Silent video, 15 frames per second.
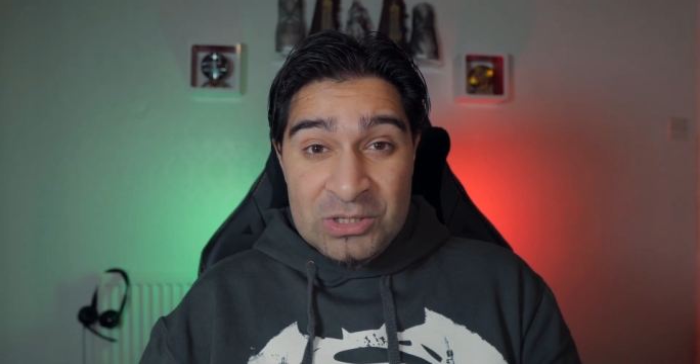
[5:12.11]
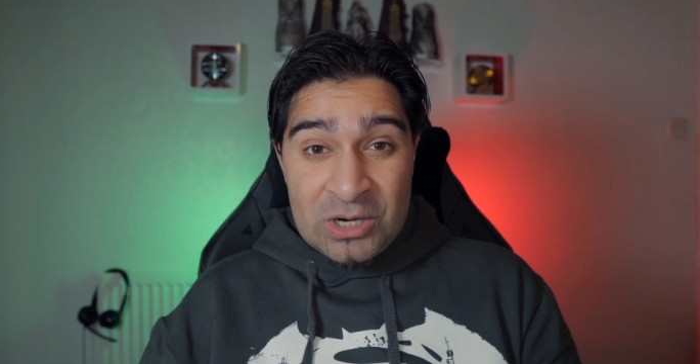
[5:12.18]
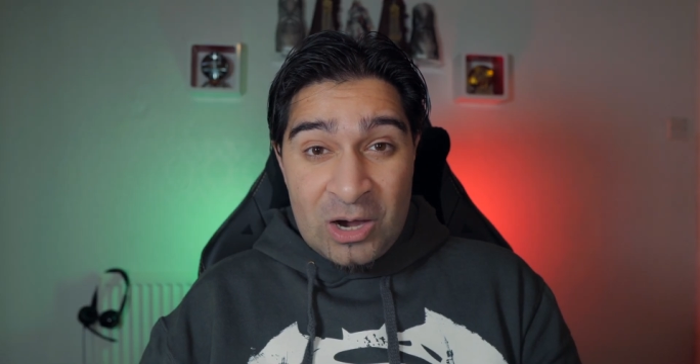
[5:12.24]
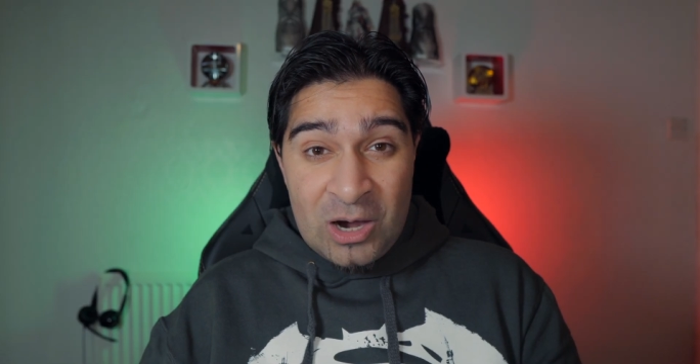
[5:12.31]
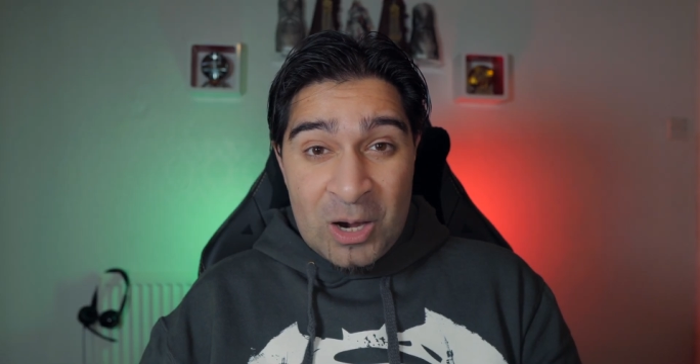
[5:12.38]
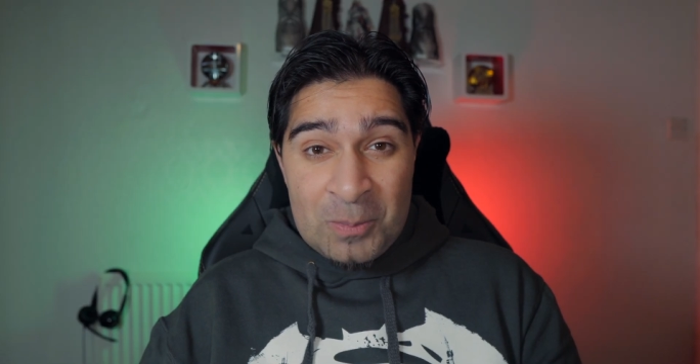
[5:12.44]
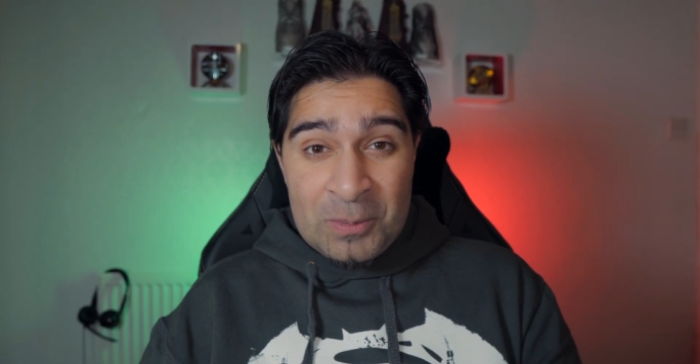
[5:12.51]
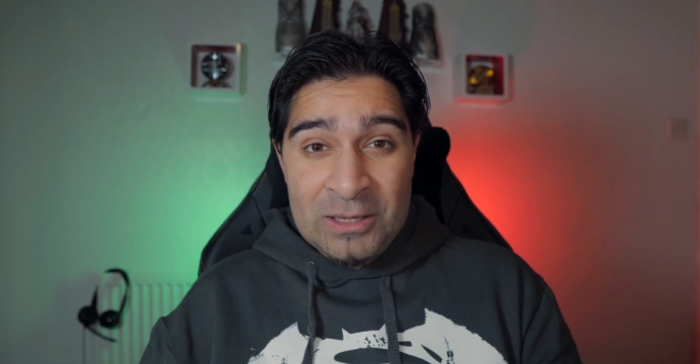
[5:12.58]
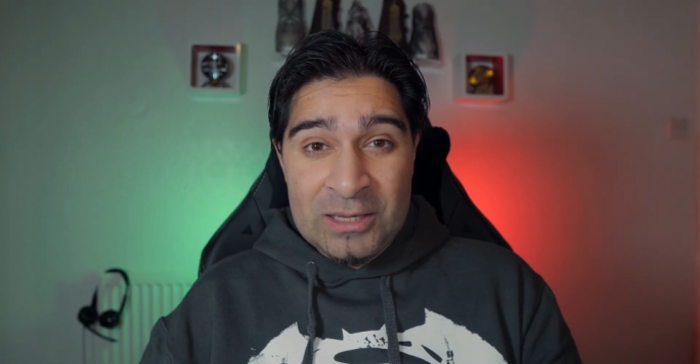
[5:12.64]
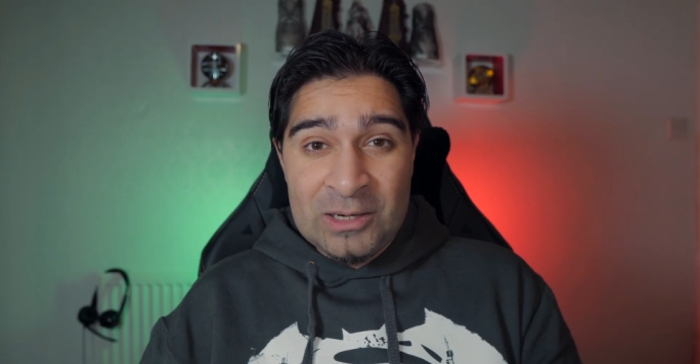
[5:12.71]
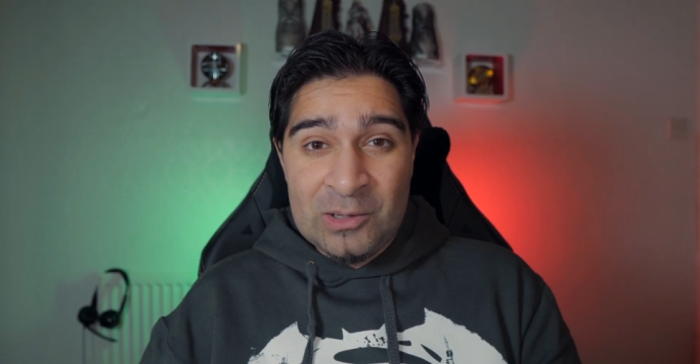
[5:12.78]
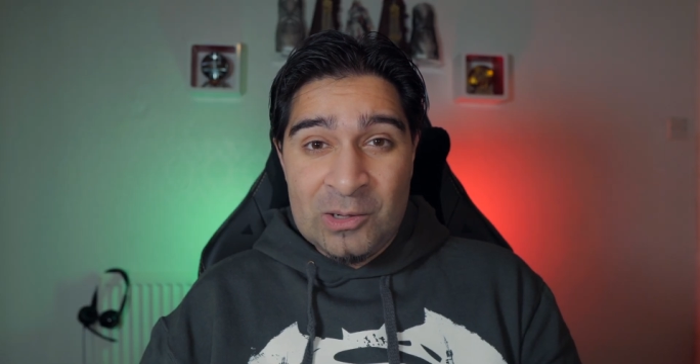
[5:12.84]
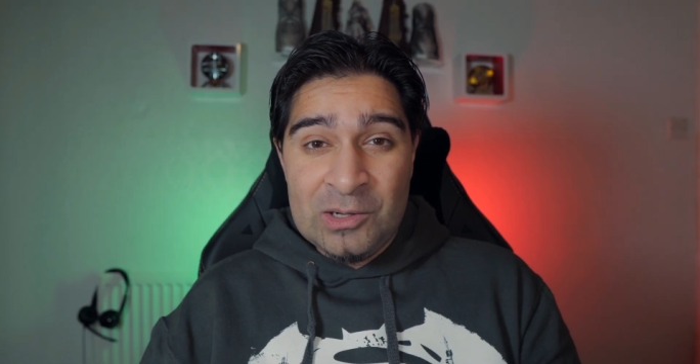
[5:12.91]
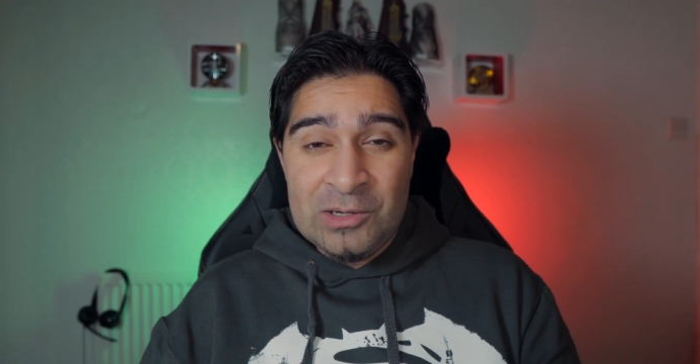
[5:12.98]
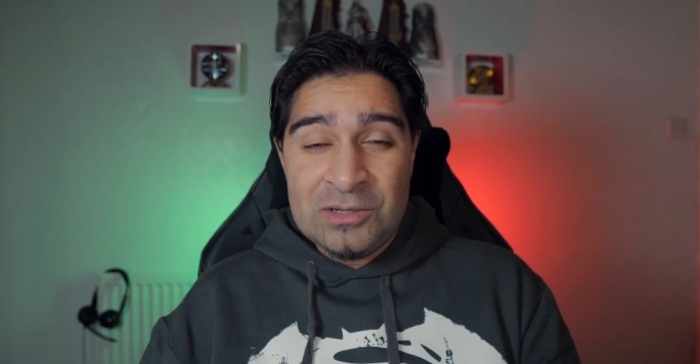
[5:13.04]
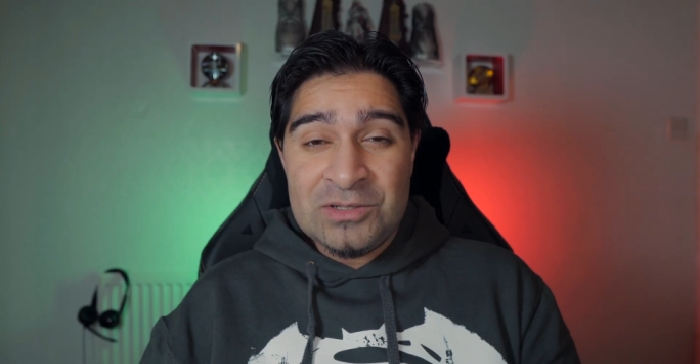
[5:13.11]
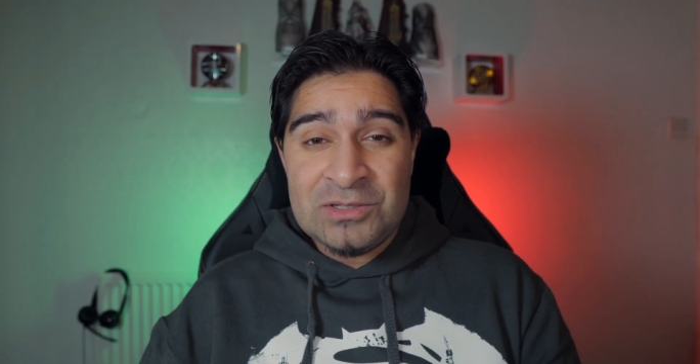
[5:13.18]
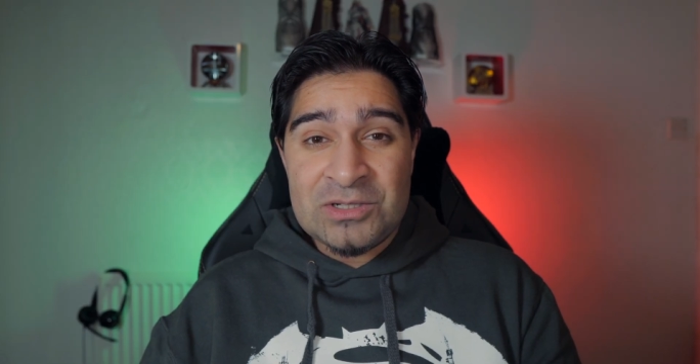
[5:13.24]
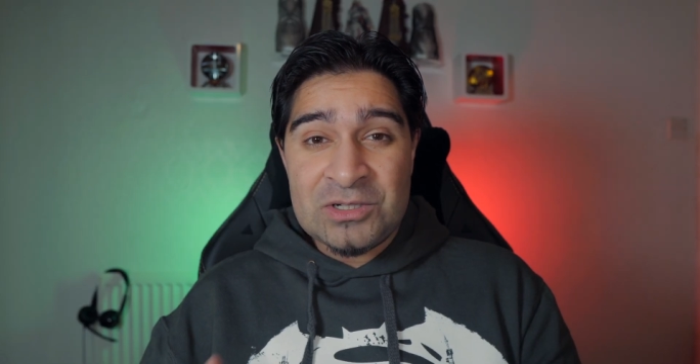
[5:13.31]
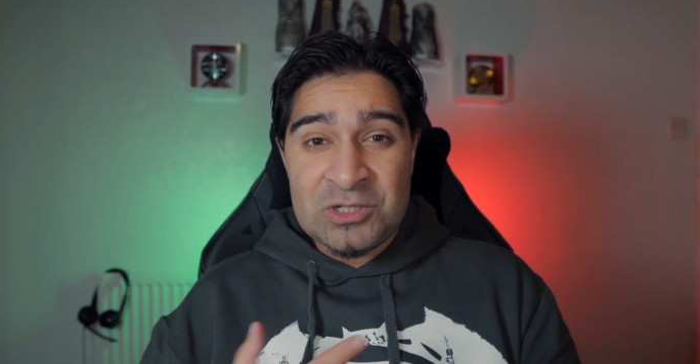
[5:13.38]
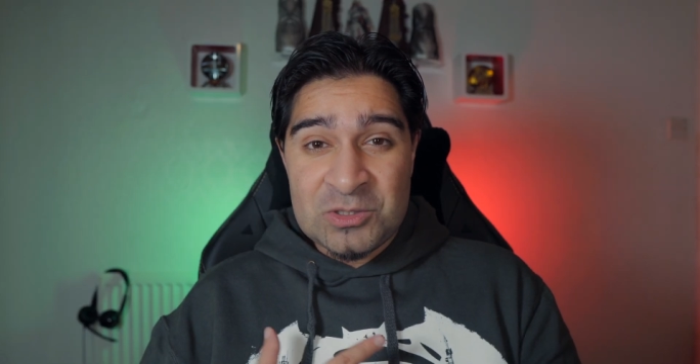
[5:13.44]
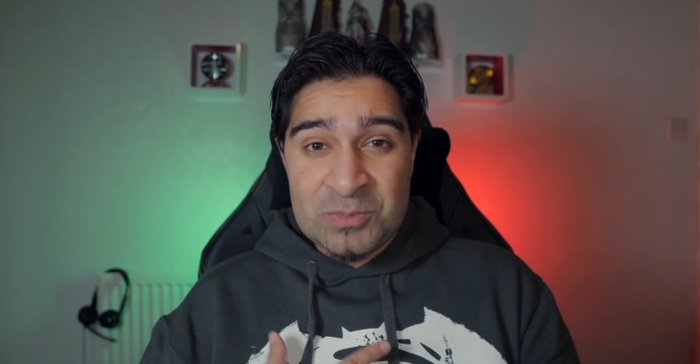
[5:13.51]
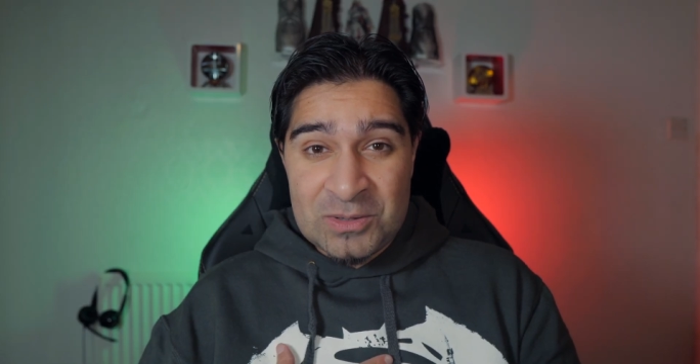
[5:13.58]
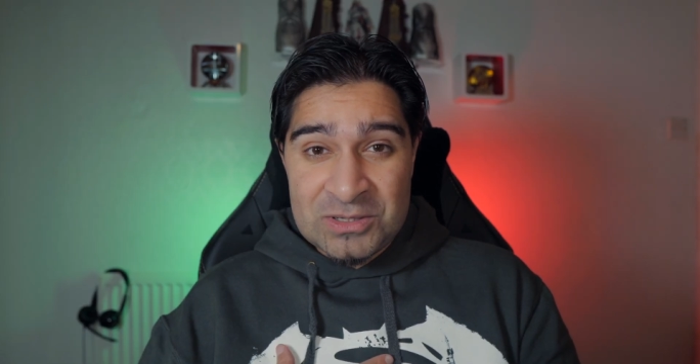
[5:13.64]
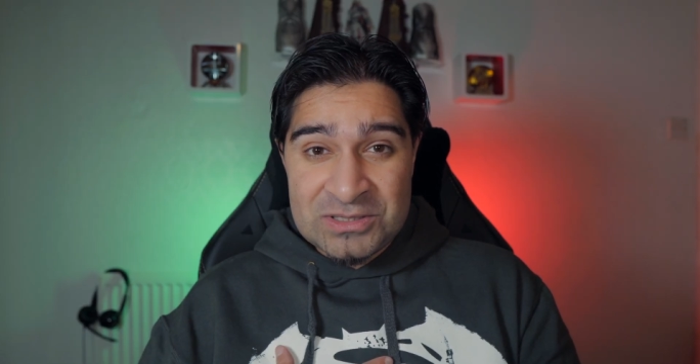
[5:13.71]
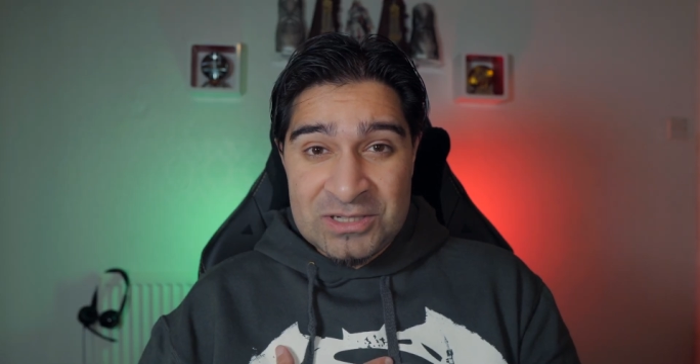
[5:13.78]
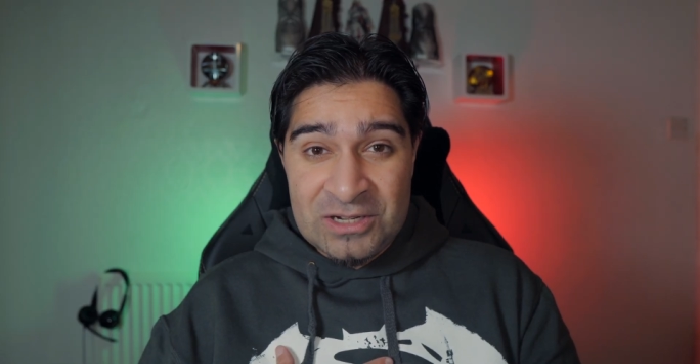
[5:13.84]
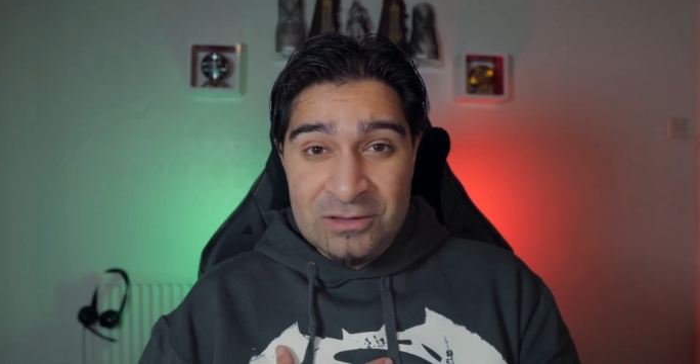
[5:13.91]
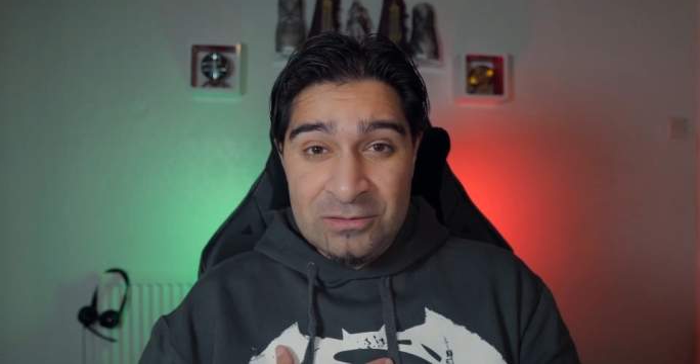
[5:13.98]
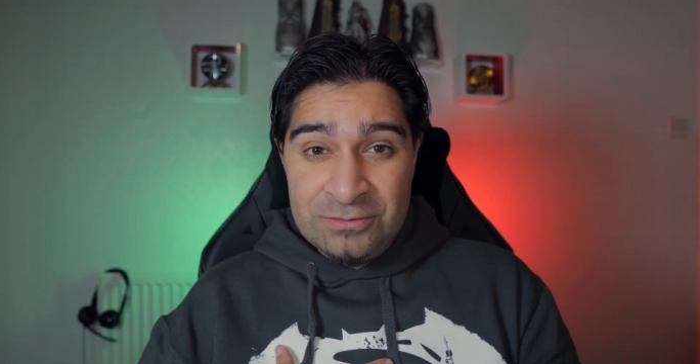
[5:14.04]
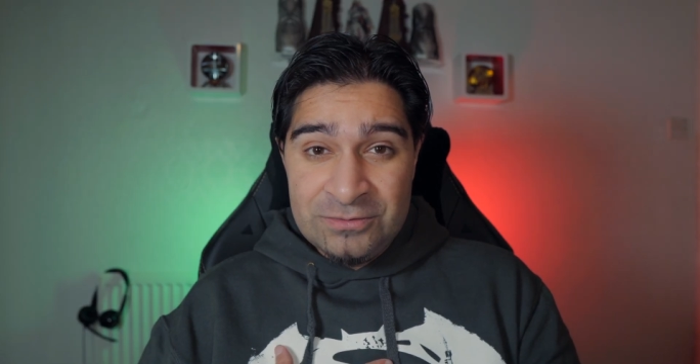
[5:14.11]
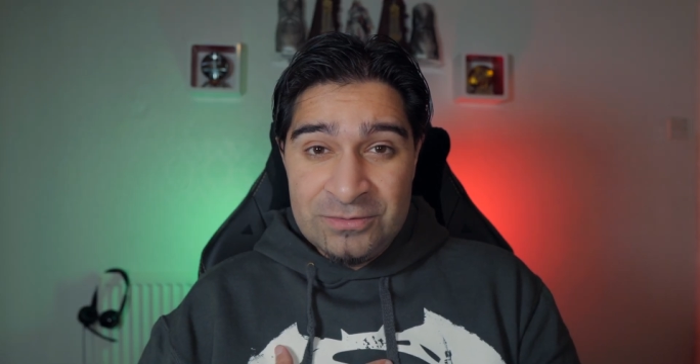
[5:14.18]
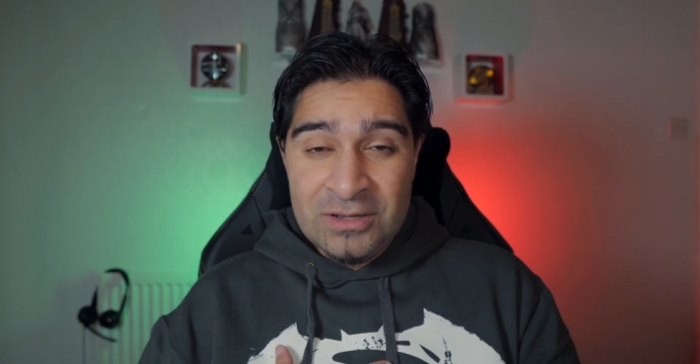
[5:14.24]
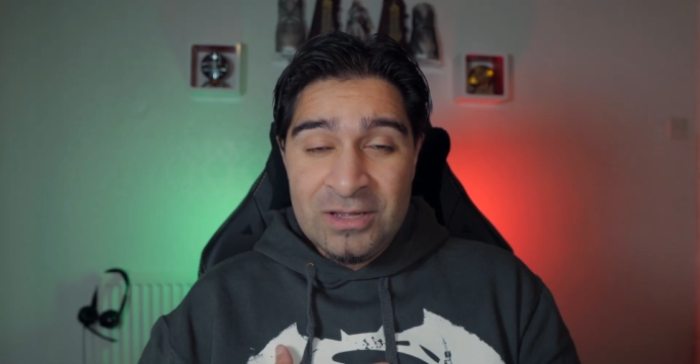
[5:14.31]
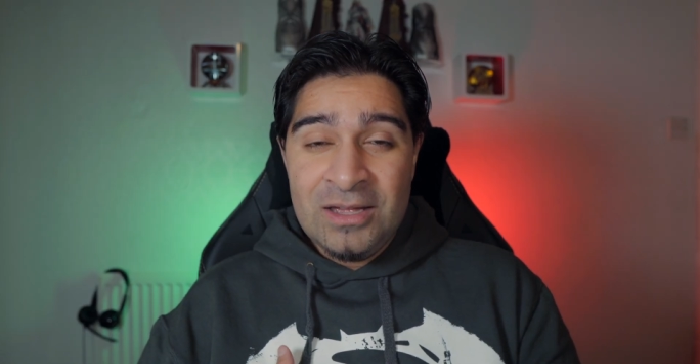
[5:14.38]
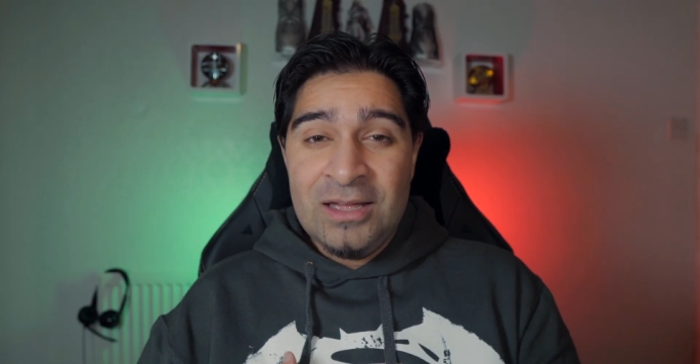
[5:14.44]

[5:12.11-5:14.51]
CarPlay a lot, such as myself,